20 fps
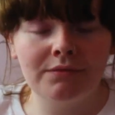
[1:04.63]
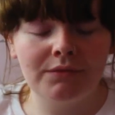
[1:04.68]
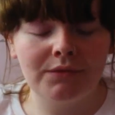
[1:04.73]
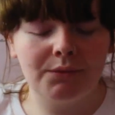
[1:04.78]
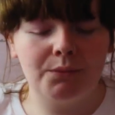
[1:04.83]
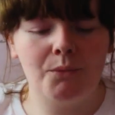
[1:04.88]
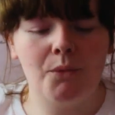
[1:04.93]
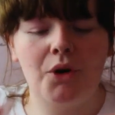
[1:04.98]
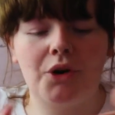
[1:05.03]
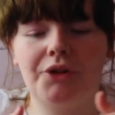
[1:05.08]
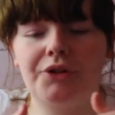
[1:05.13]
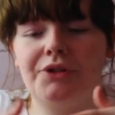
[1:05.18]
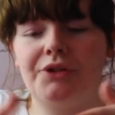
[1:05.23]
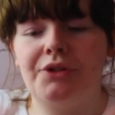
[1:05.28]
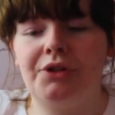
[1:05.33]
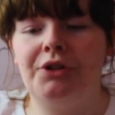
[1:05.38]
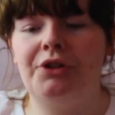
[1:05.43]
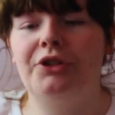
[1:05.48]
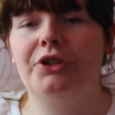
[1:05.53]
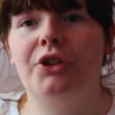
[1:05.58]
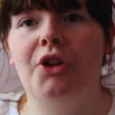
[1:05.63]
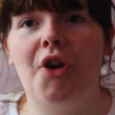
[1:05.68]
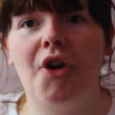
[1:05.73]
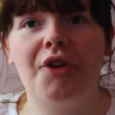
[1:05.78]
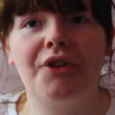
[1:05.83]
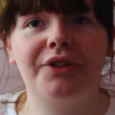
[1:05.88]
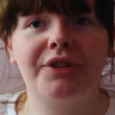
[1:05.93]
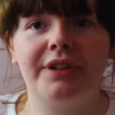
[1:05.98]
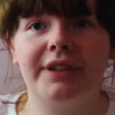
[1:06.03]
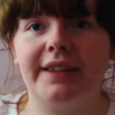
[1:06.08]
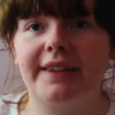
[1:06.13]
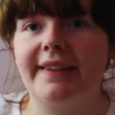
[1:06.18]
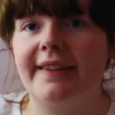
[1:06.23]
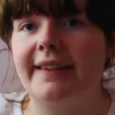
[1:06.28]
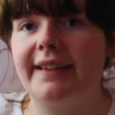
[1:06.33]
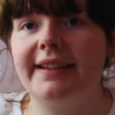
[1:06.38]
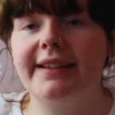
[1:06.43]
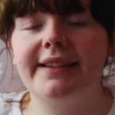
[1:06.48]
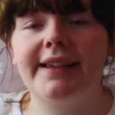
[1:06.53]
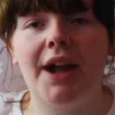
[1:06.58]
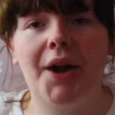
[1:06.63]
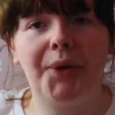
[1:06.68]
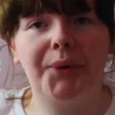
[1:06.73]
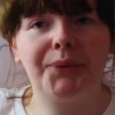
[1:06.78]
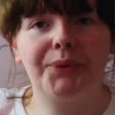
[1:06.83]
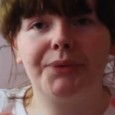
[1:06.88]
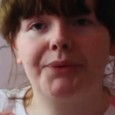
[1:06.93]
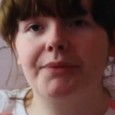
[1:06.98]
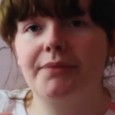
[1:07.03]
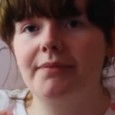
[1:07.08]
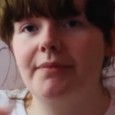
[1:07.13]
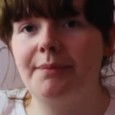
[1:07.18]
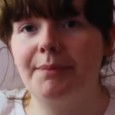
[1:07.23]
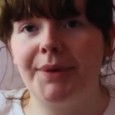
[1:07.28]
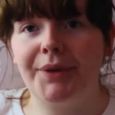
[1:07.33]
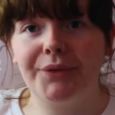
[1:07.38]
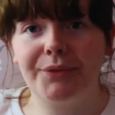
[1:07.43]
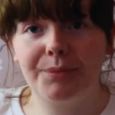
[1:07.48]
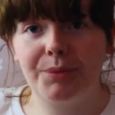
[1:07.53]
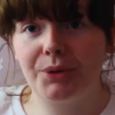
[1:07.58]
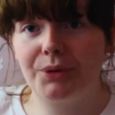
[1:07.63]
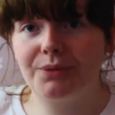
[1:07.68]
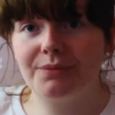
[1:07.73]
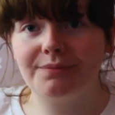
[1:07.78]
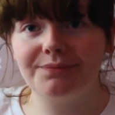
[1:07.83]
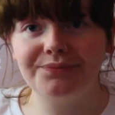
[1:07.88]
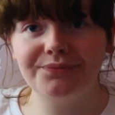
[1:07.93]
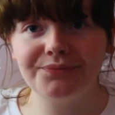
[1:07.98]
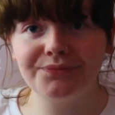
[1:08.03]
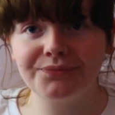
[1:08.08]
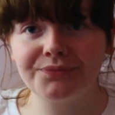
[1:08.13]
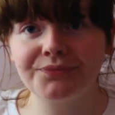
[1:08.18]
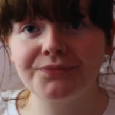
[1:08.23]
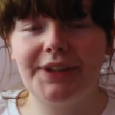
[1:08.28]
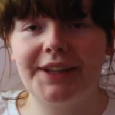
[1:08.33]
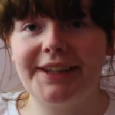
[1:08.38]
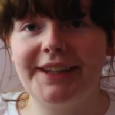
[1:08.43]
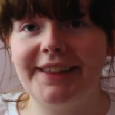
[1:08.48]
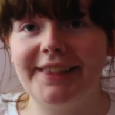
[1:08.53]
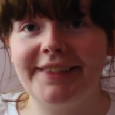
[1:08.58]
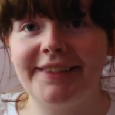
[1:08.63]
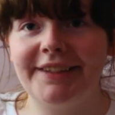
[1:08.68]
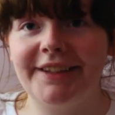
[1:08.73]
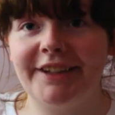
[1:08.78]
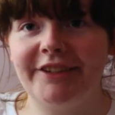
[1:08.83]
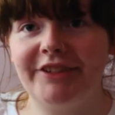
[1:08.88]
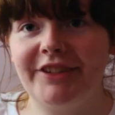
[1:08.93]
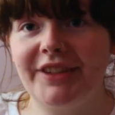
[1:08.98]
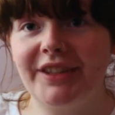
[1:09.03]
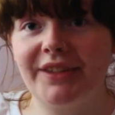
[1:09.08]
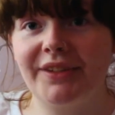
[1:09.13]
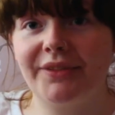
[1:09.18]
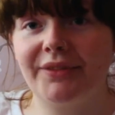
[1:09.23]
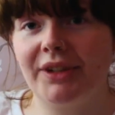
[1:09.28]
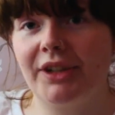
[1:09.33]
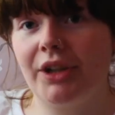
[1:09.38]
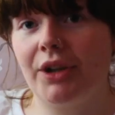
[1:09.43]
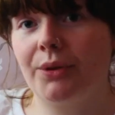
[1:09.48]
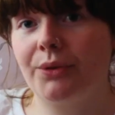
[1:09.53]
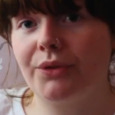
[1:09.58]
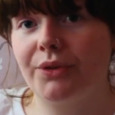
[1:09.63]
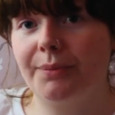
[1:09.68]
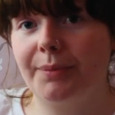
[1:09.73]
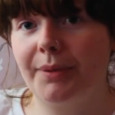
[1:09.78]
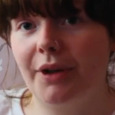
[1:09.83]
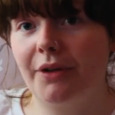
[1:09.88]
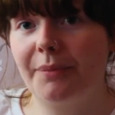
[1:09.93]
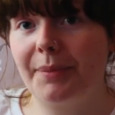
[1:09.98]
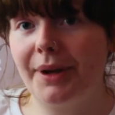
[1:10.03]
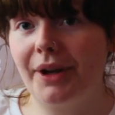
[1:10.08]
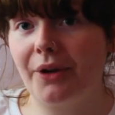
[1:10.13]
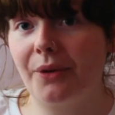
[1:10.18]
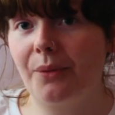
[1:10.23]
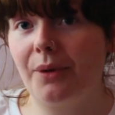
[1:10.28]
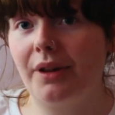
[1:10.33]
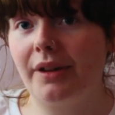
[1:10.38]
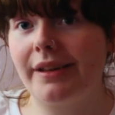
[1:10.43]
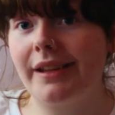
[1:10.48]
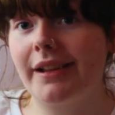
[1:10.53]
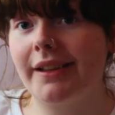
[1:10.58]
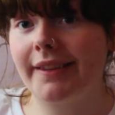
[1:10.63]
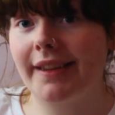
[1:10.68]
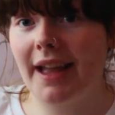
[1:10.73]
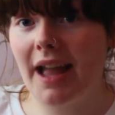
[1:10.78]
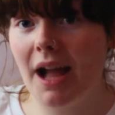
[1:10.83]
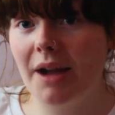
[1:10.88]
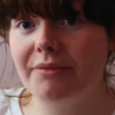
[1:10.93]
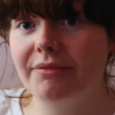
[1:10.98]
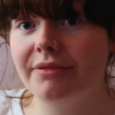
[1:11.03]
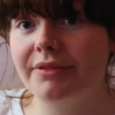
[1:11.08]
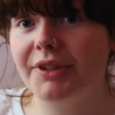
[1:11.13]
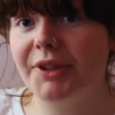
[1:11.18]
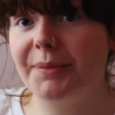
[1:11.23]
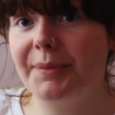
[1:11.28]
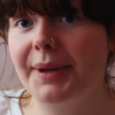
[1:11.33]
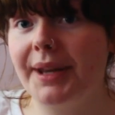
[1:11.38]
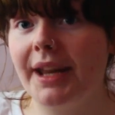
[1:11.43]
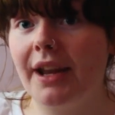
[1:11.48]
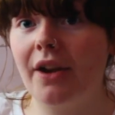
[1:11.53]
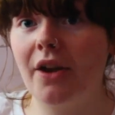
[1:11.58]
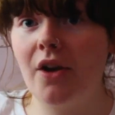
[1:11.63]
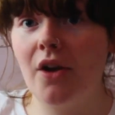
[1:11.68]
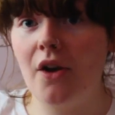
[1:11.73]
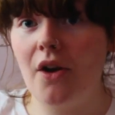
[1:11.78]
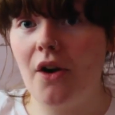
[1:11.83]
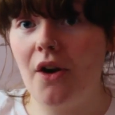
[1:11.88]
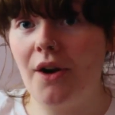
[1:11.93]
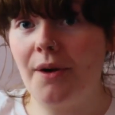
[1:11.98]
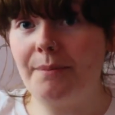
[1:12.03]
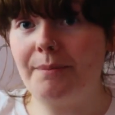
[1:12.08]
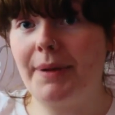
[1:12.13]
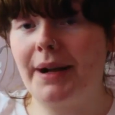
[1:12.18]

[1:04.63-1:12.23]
one long sit down miserable. And in theory this video should be of better quality because I am filming it on my